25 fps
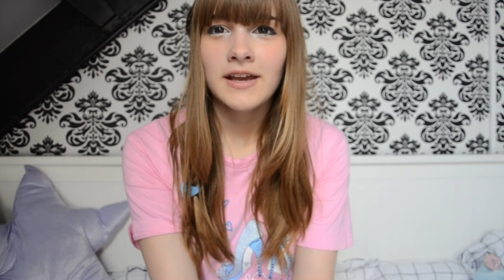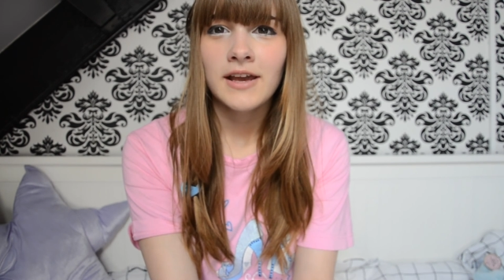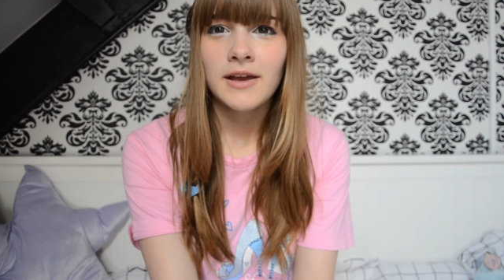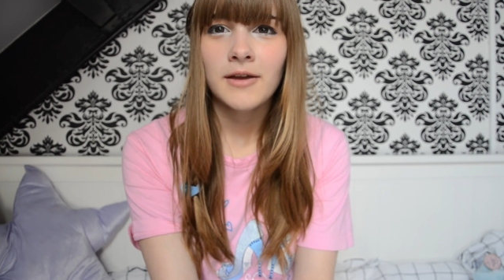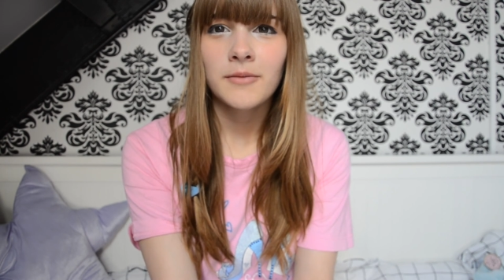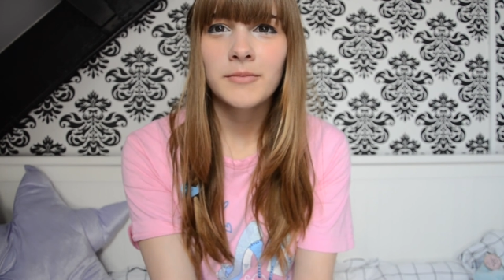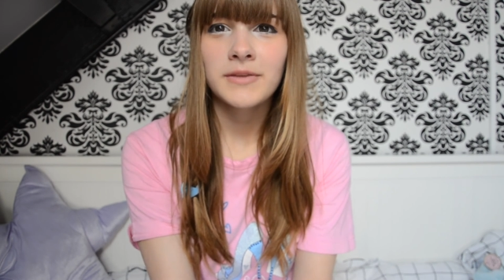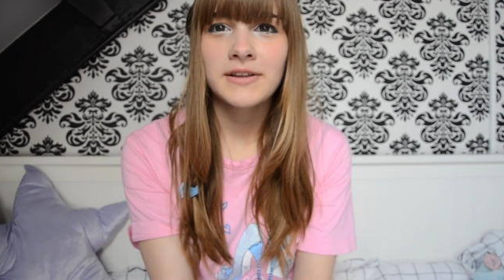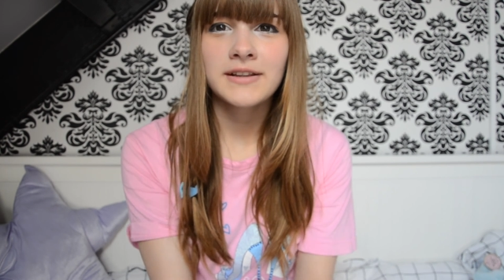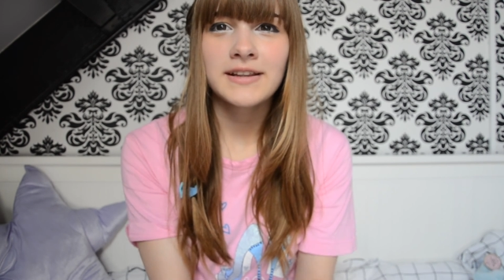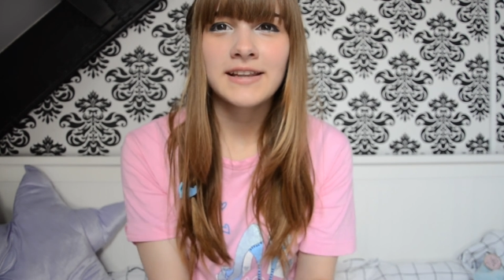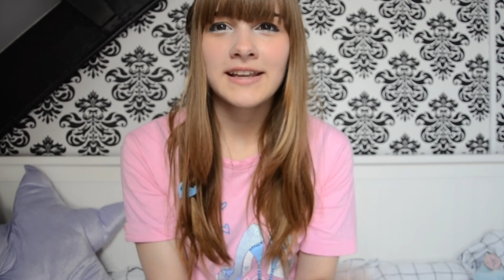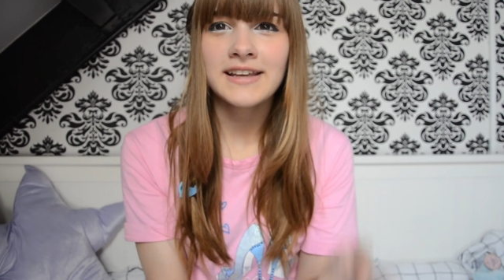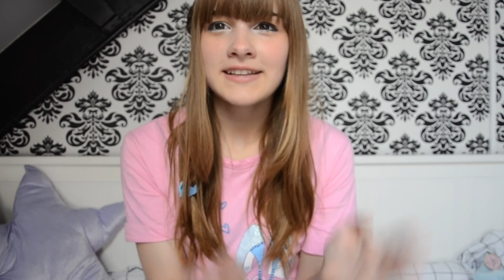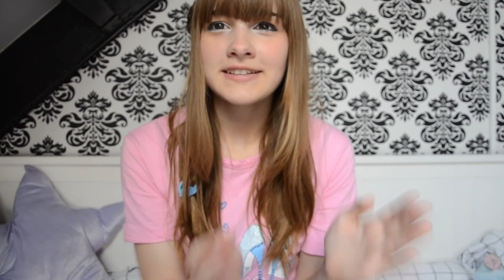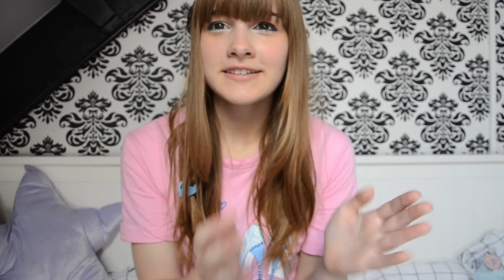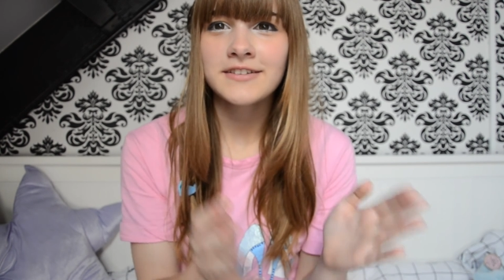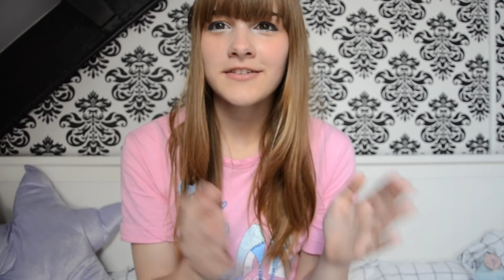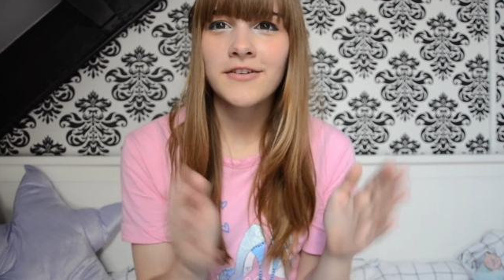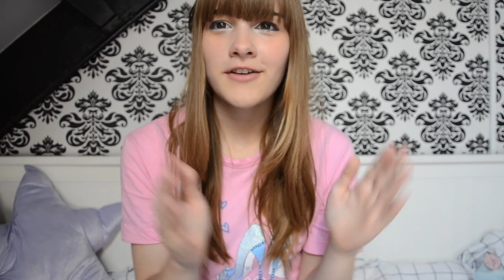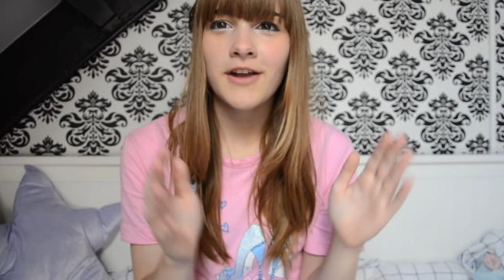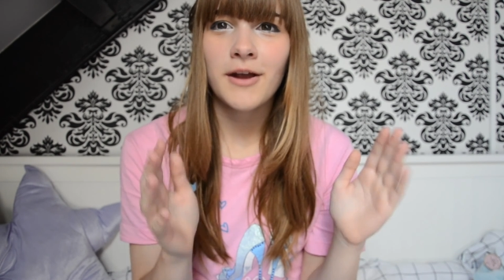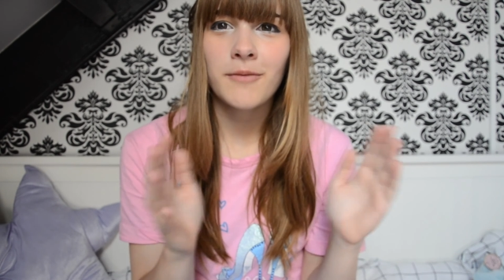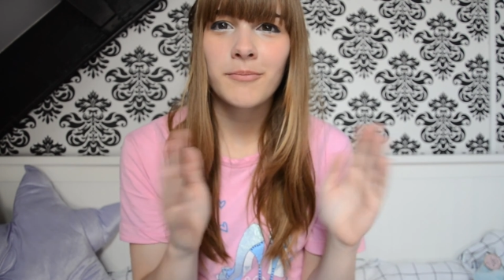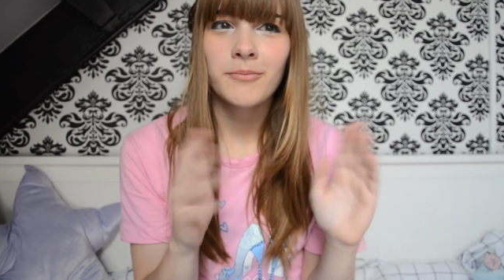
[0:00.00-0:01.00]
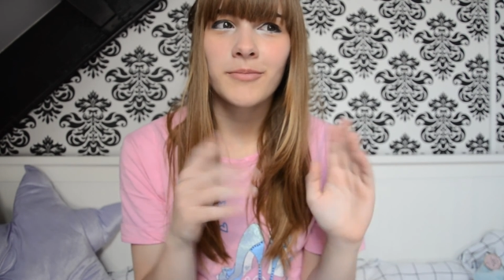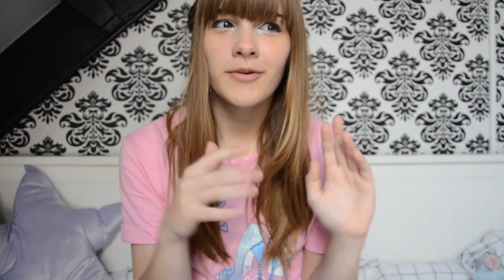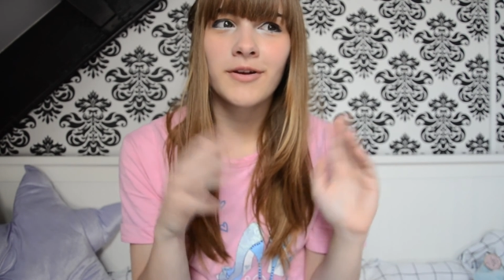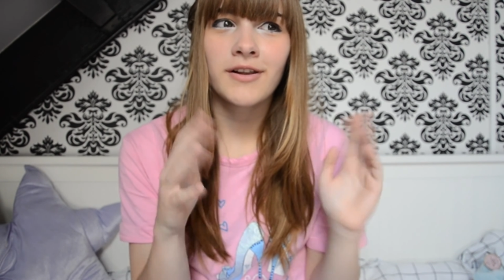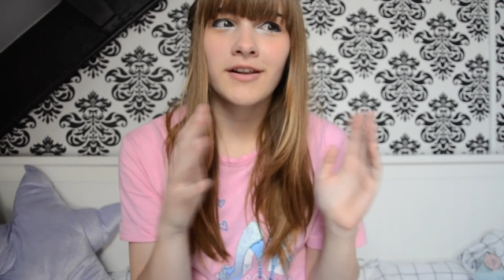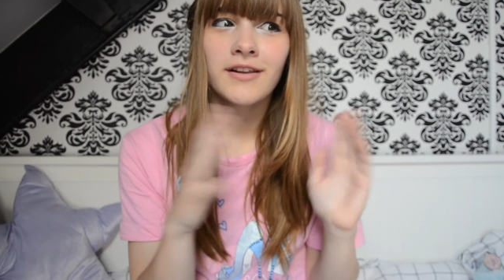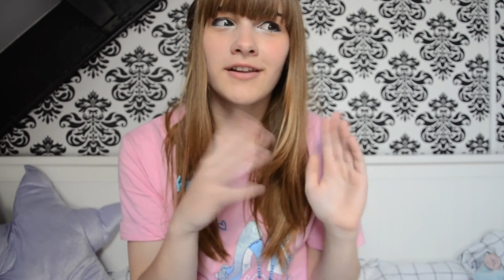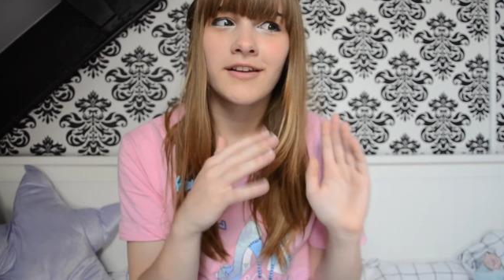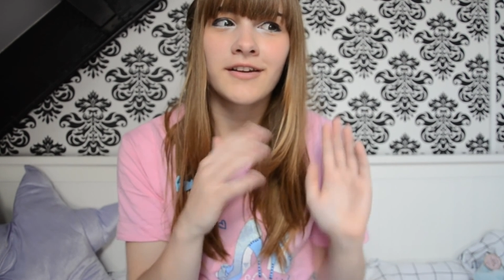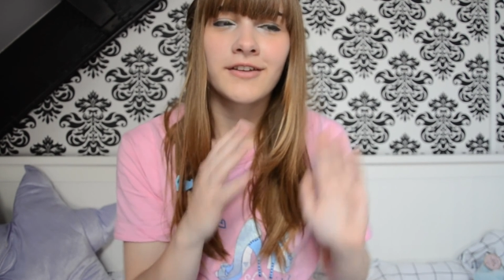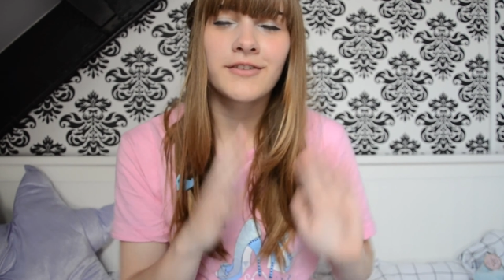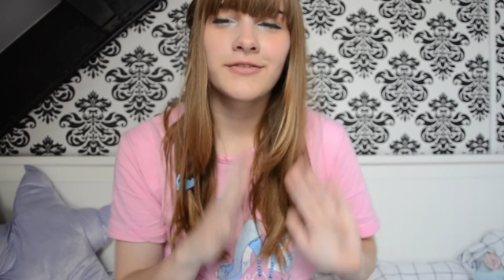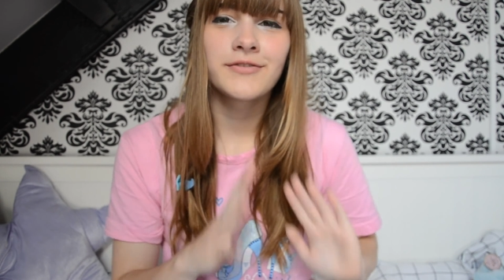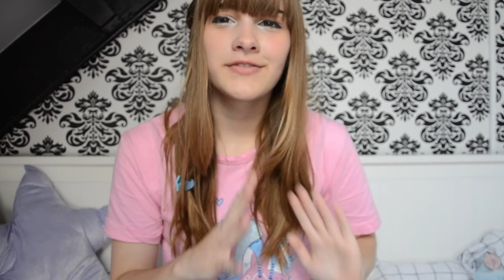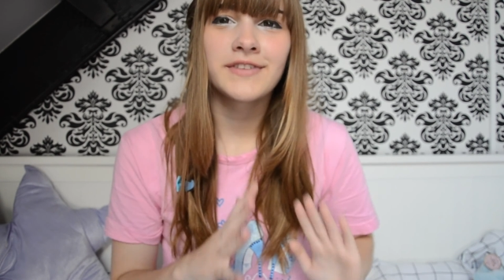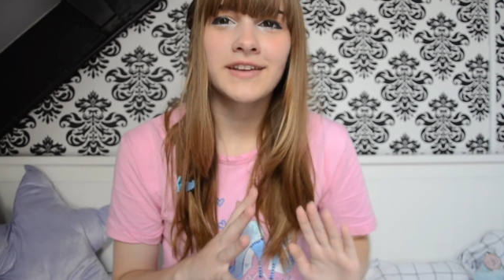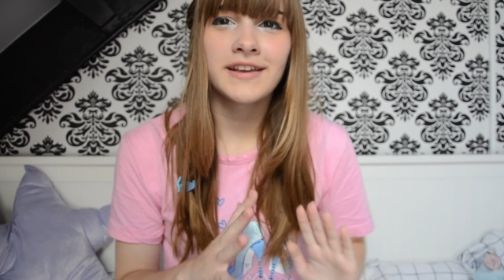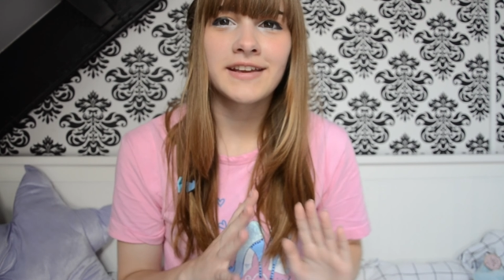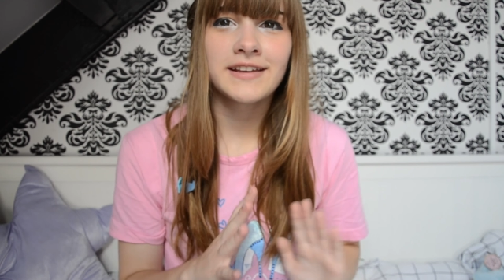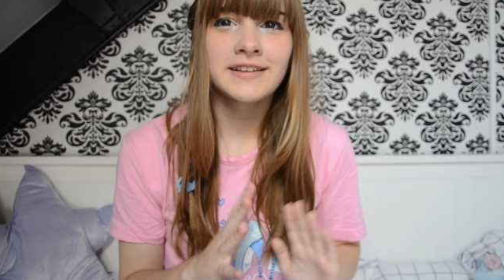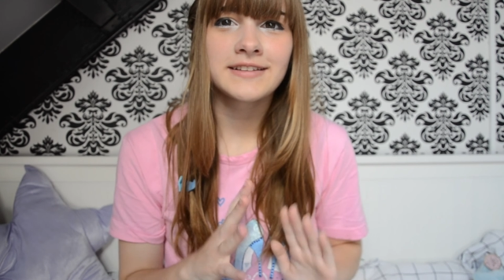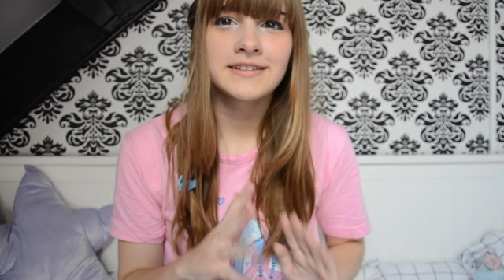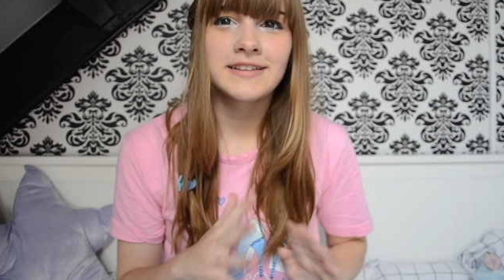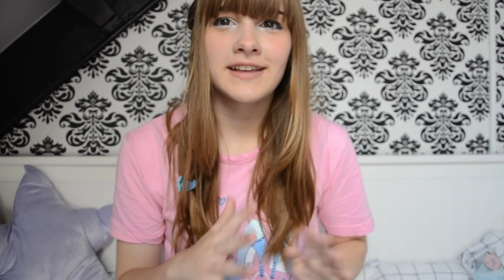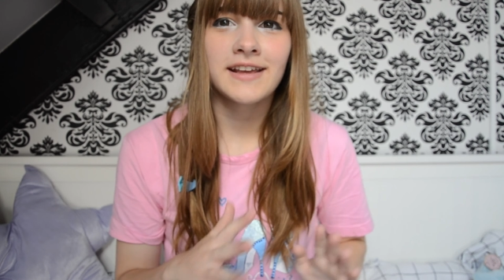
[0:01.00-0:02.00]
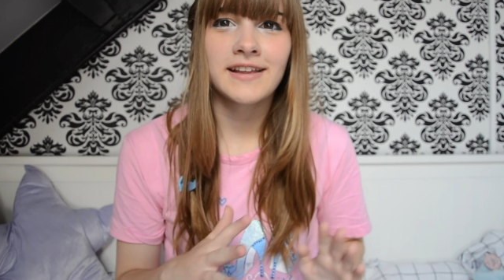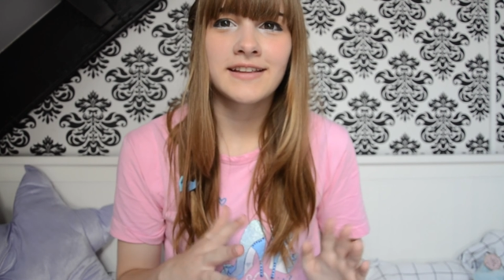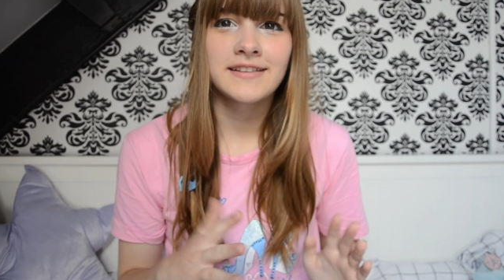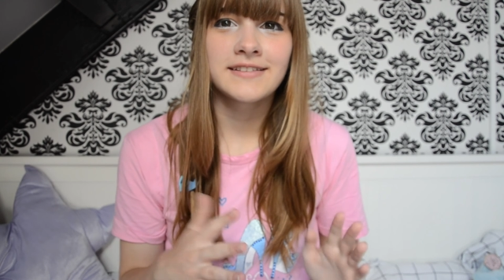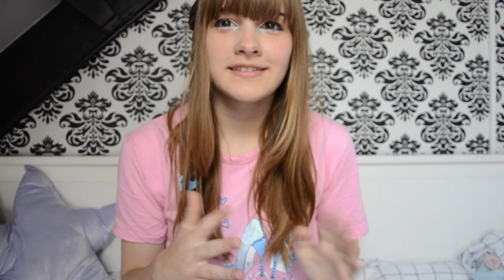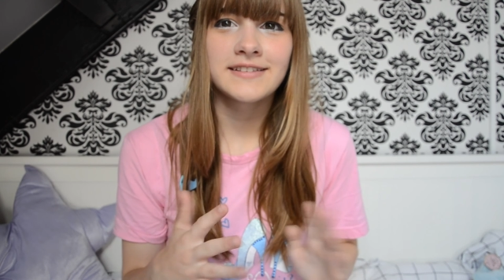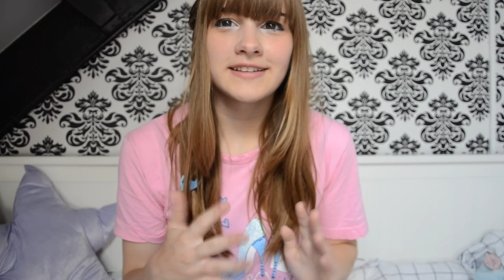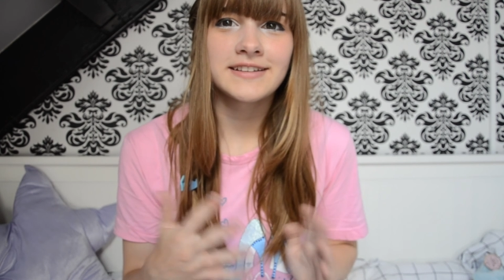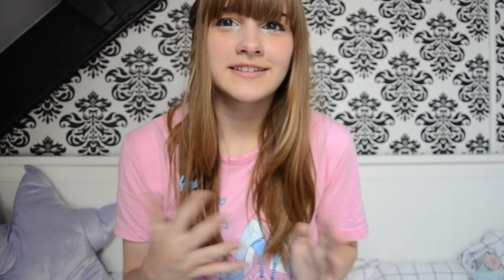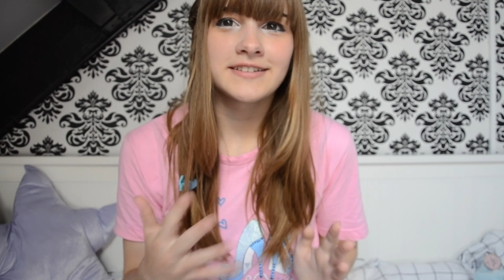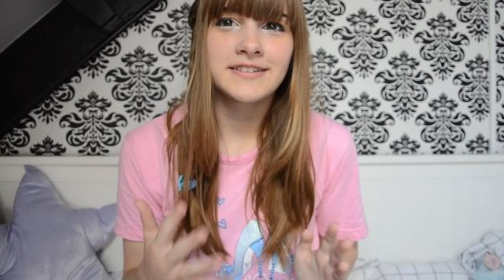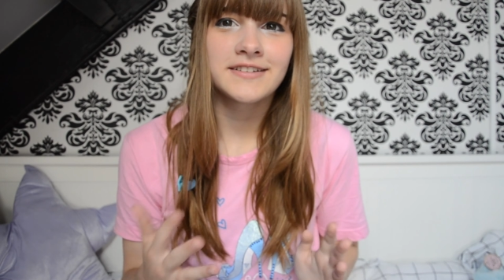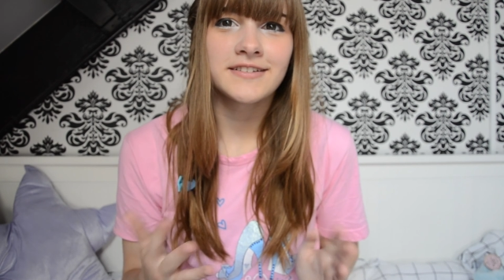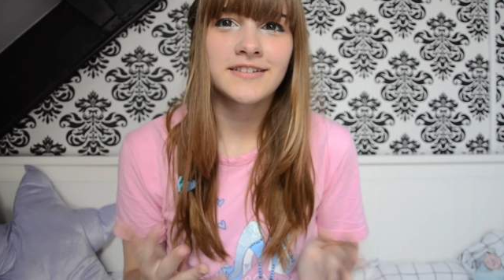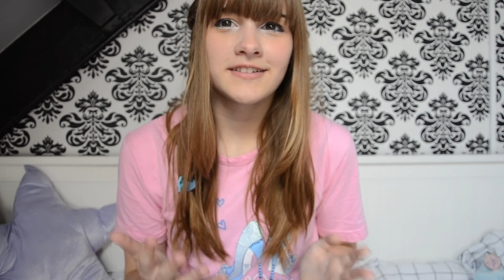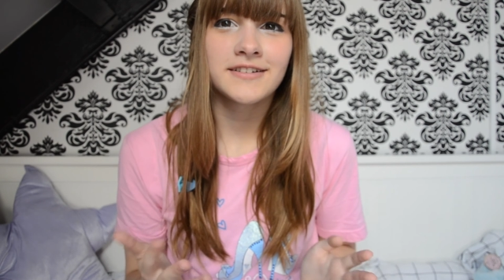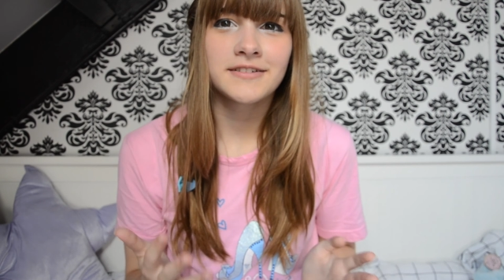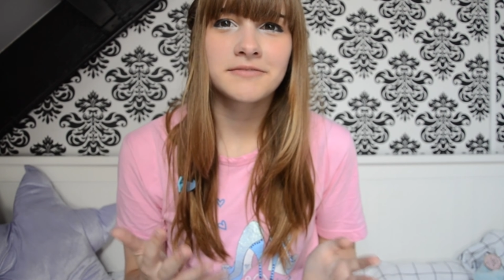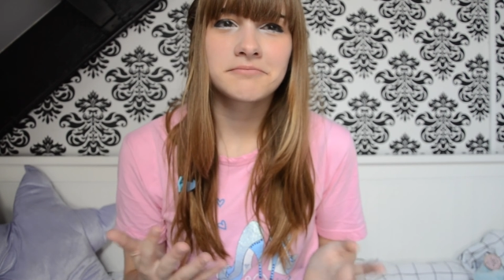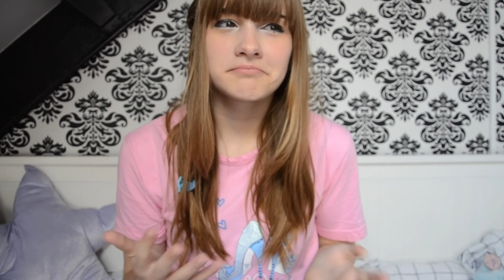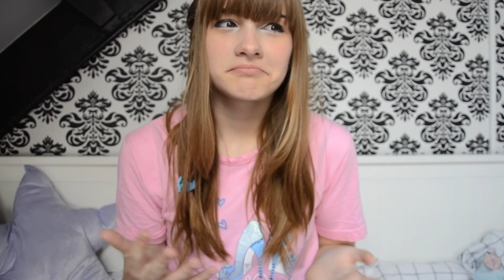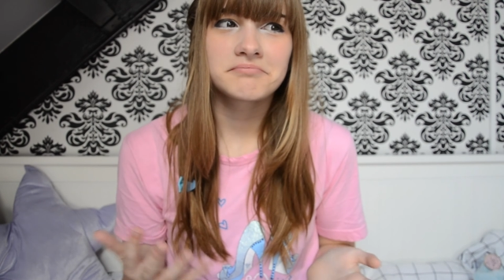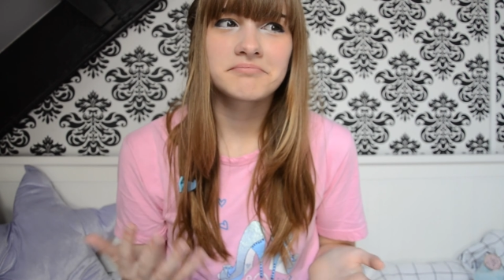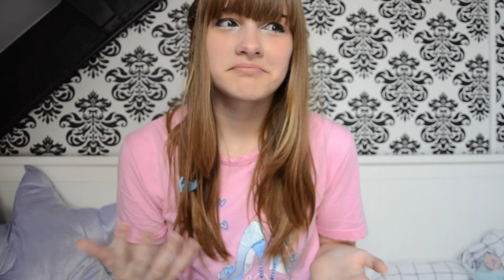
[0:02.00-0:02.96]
I mean, last year I bought a lot of things and this year